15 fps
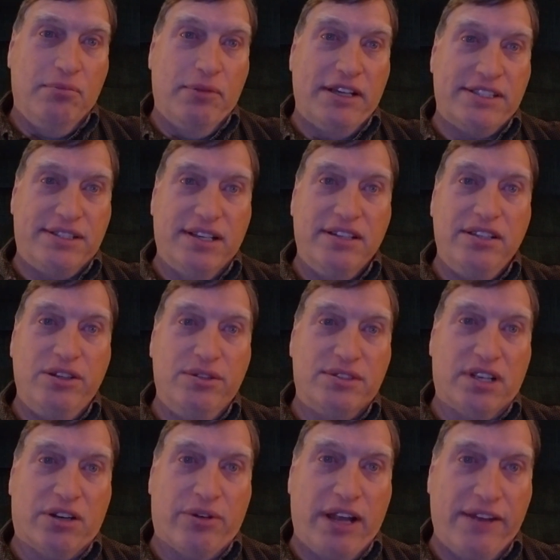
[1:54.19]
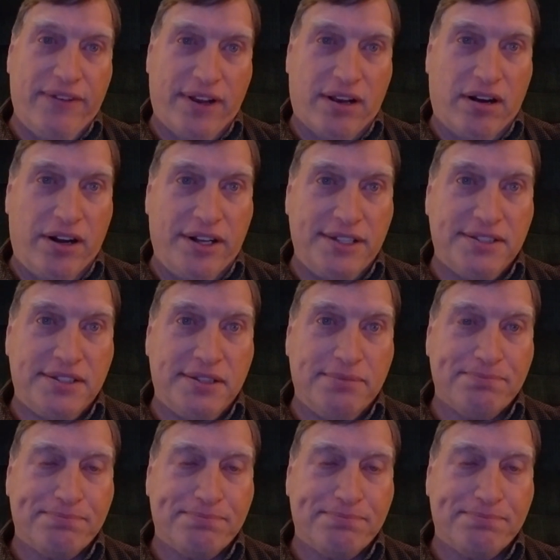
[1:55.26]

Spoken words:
my son, who is a graphic artist.